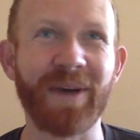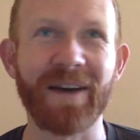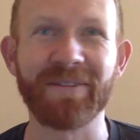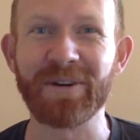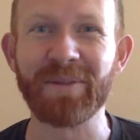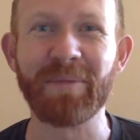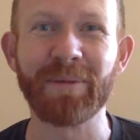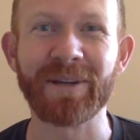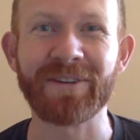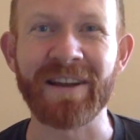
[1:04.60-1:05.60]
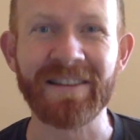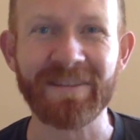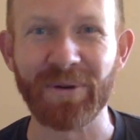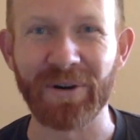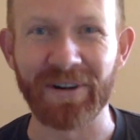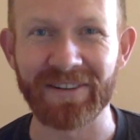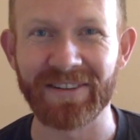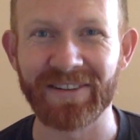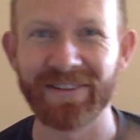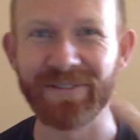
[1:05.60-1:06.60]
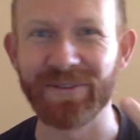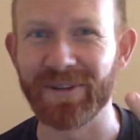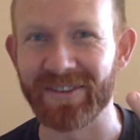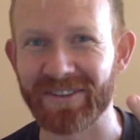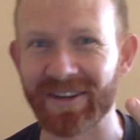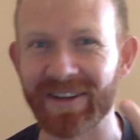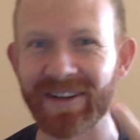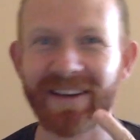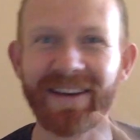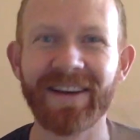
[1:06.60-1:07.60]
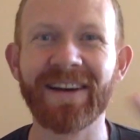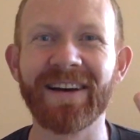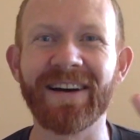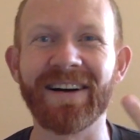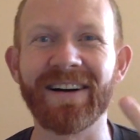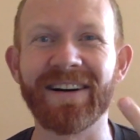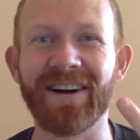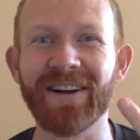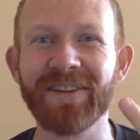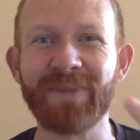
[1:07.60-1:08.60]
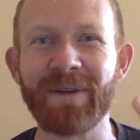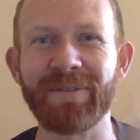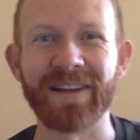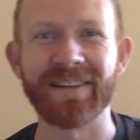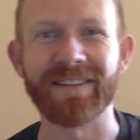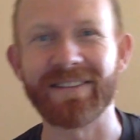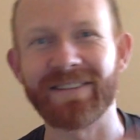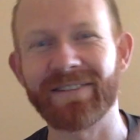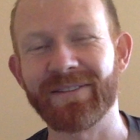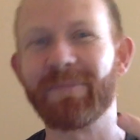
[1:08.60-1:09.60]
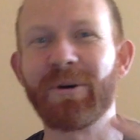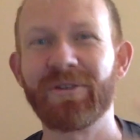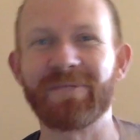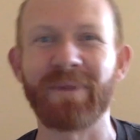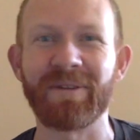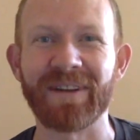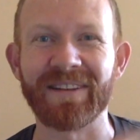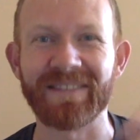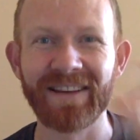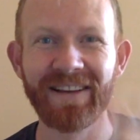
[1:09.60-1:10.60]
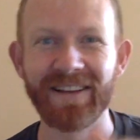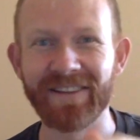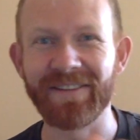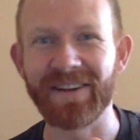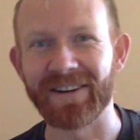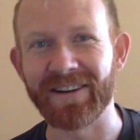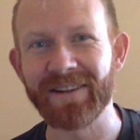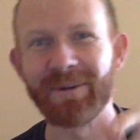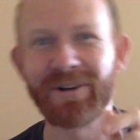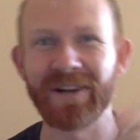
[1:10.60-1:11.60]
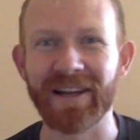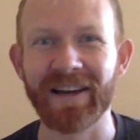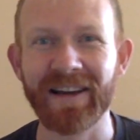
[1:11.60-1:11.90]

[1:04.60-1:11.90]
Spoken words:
have good public transport, the food is good. All of my friends, well, most of my friends, live here in Madrid.